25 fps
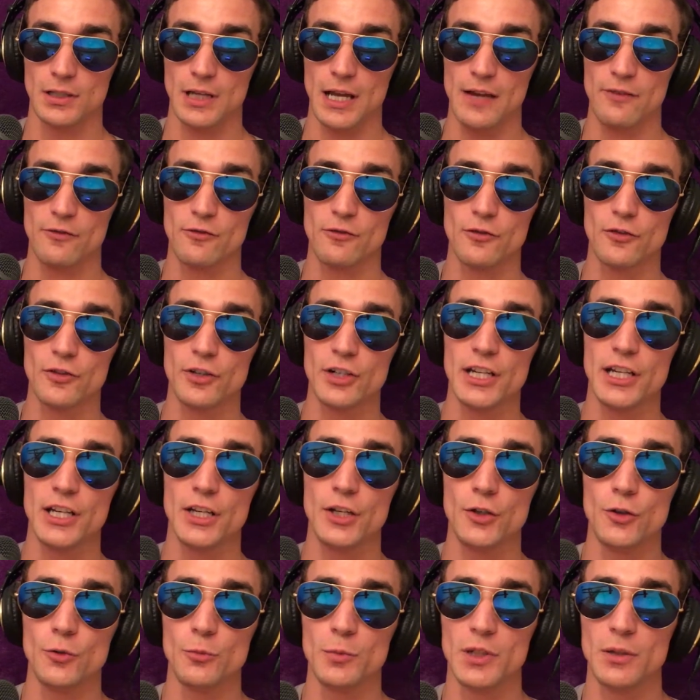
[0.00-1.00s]
Every
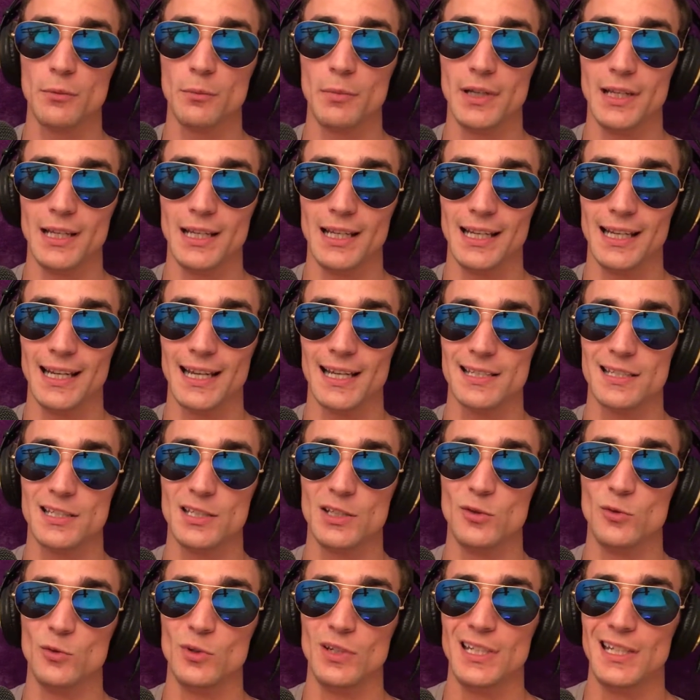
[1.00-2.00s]
human being has a
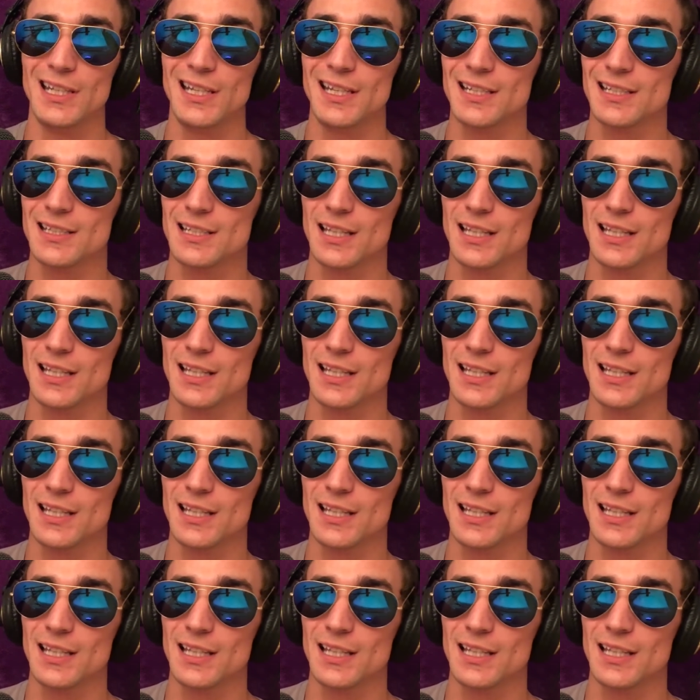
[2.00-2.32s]
unique